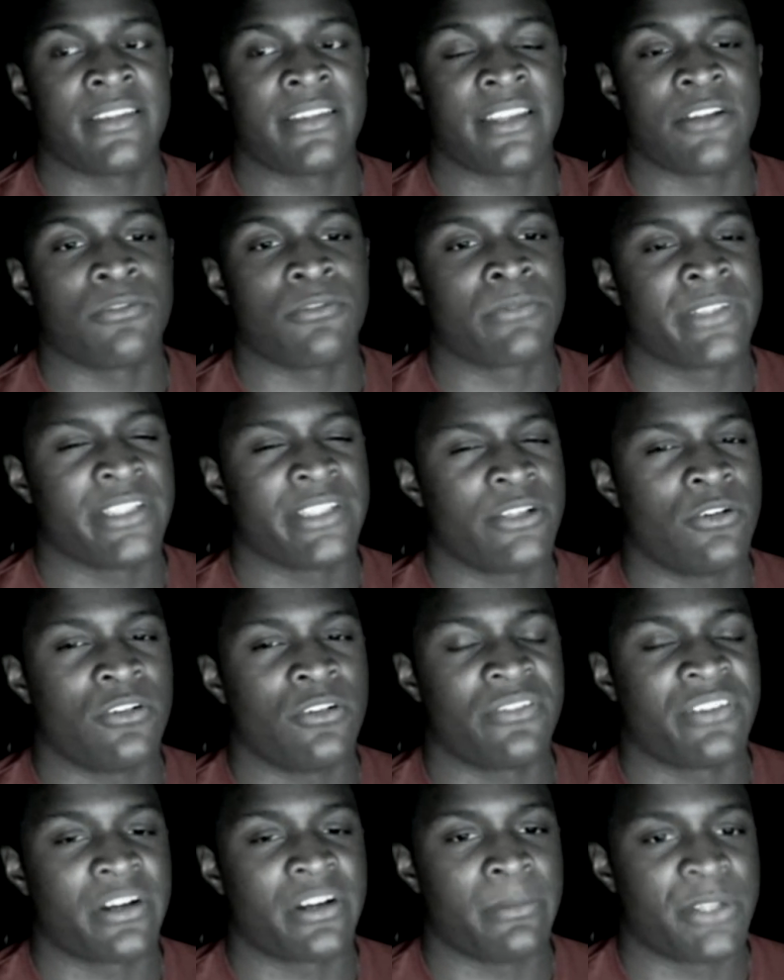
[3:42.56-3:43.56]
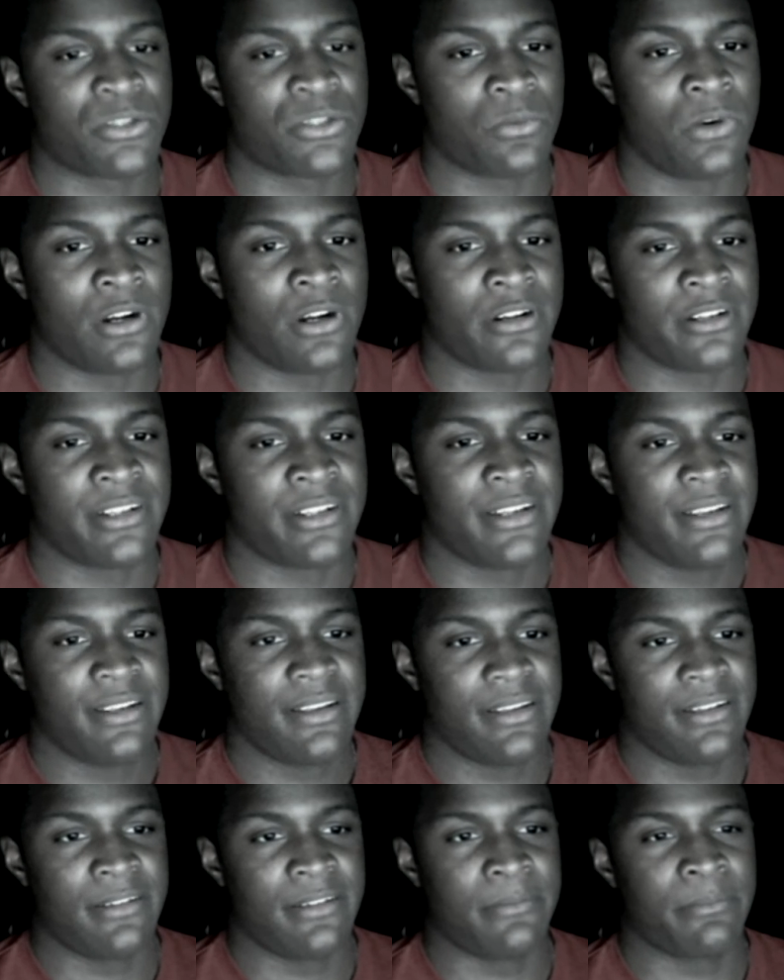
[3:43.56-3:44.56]
they don't really hold very much water,
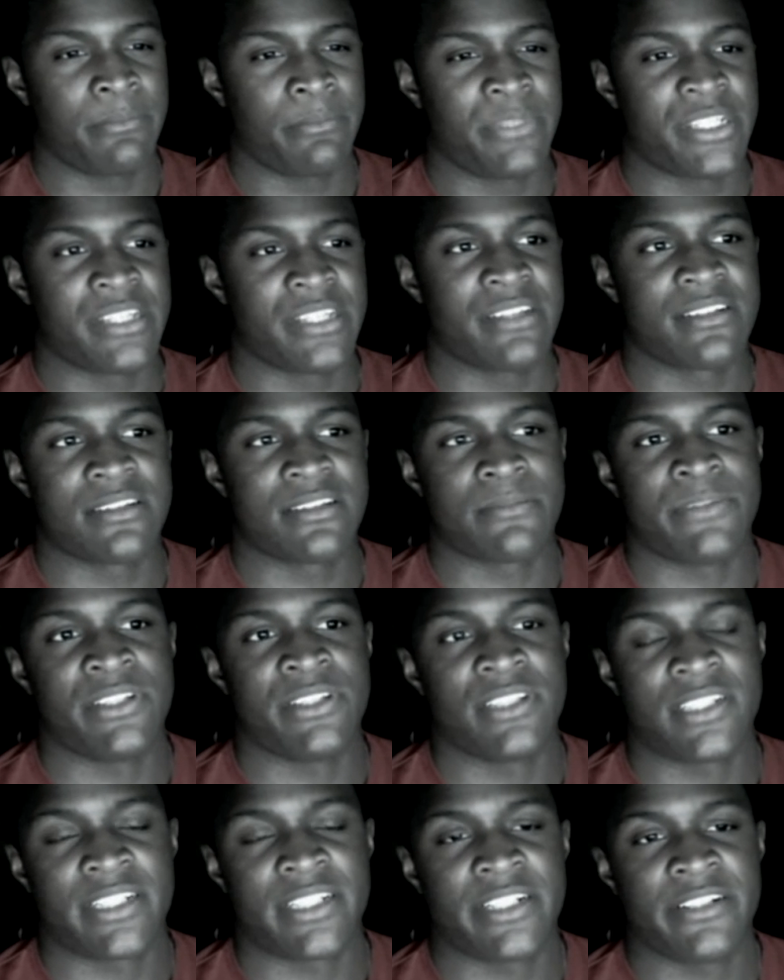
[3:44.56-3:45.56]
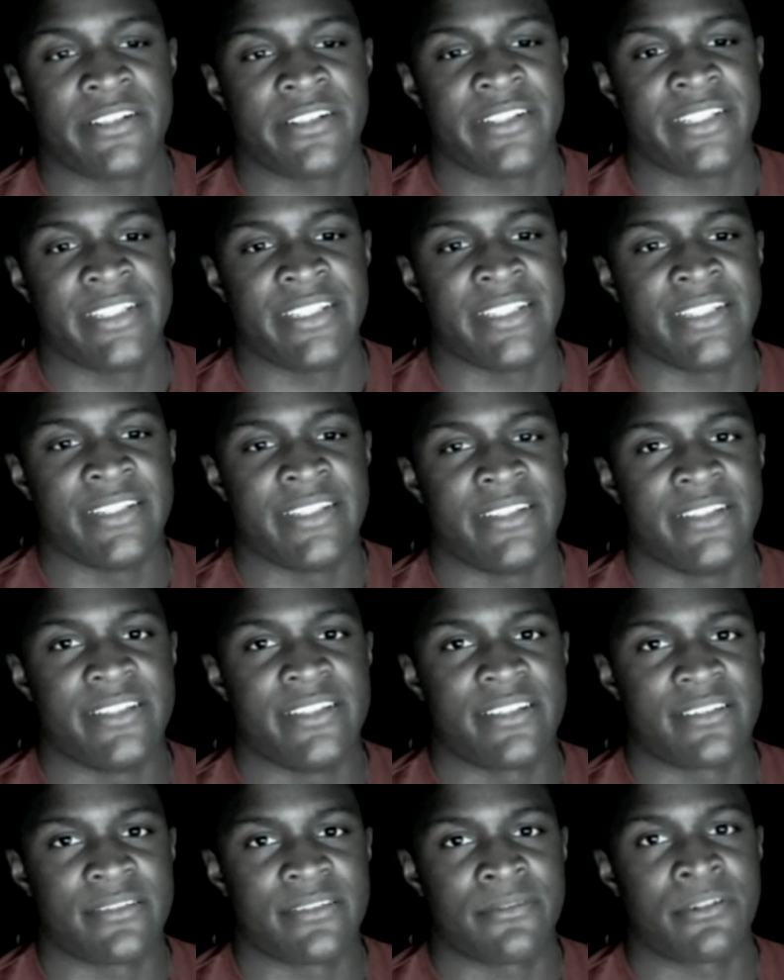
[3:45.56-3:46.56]
because the military
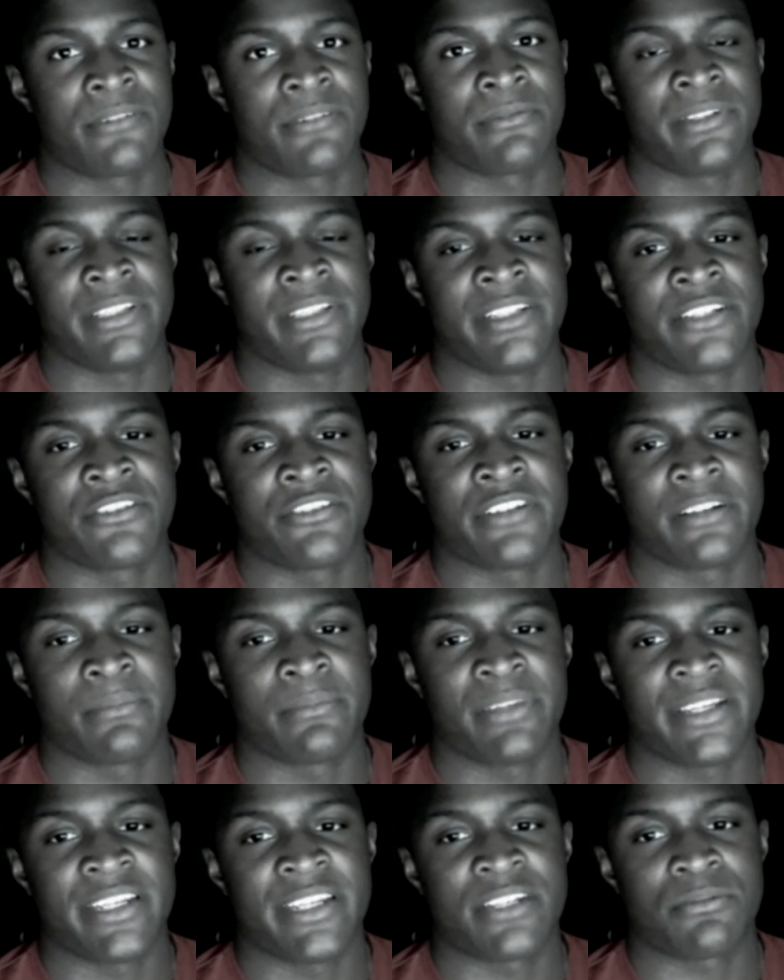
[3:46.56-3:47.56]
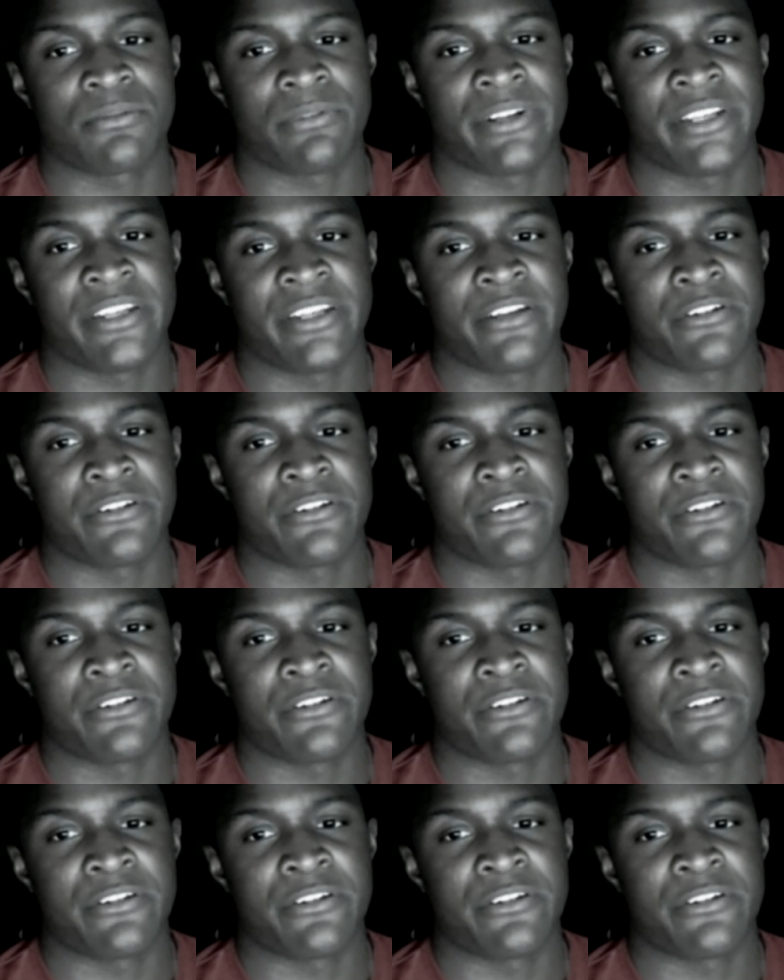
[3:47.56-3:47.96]
is a really interesting place where,